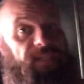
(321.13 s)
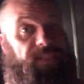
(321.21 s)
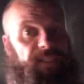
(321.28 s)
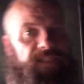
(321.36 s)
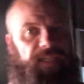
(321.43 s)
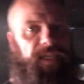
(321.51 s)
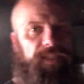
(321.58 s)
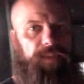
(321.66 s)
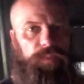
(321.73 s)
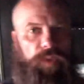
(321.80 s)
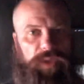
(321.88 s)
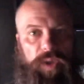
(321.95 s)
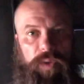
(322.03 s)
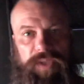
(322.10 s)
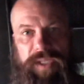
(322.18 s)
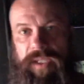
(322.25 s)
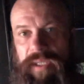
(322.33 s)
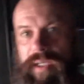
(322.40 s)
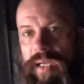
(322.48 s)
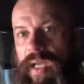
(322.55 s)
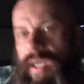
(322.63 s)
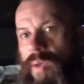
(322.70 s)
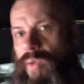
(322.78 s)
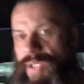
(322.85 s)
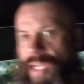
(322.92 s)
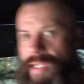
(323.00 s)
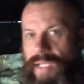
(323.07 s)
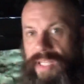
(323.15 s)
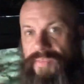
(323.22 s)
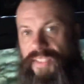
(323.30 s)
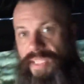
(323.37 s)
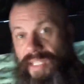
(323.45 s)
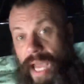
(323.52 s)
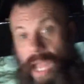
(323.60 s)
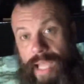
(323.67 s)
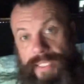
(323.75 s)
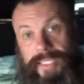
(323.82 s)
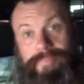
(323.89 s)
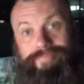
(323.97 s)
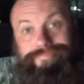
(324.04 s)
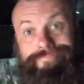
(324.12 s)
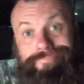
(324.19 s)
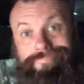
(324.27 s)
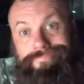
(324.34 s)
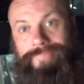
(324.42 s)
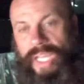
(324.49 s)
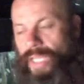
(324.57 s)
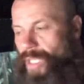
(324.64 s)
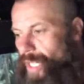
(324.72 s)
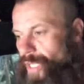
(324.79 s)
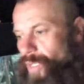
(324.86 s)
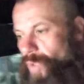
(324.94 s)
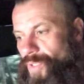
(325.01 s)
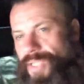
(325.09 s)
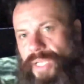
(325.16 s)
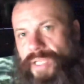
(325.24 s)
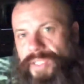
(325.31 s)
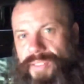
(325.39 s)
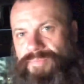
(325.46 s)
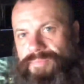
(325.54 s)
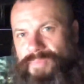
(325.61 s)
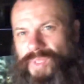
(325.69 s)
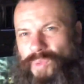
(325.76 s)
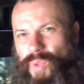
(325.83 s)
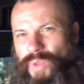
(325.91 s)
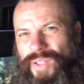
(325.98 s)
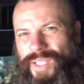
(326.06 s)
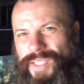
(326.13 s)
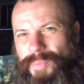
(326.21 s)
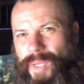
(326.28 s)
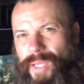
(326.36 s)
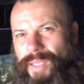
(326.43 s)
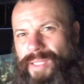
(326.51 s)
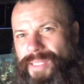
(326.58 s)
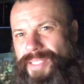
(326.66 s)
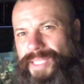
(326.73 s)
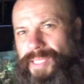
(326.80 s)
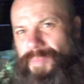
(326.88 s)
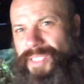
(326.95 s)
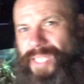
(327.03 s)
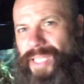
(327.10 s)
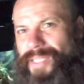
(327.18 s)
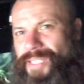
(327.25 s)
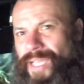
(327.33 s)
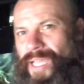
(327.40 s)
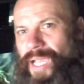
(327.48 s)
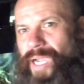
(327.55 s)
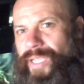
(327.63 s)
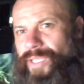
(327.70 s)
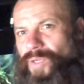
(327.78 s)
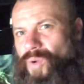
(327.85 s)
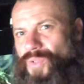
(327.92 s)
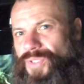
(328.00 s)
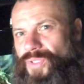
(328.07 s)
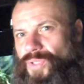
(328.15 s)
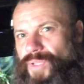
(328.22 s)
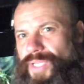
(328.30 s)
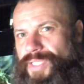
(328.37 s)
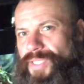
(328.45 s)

dictate what goes in, who lives and dies. I know it's kind of ruthless, but in the same sense, I can also create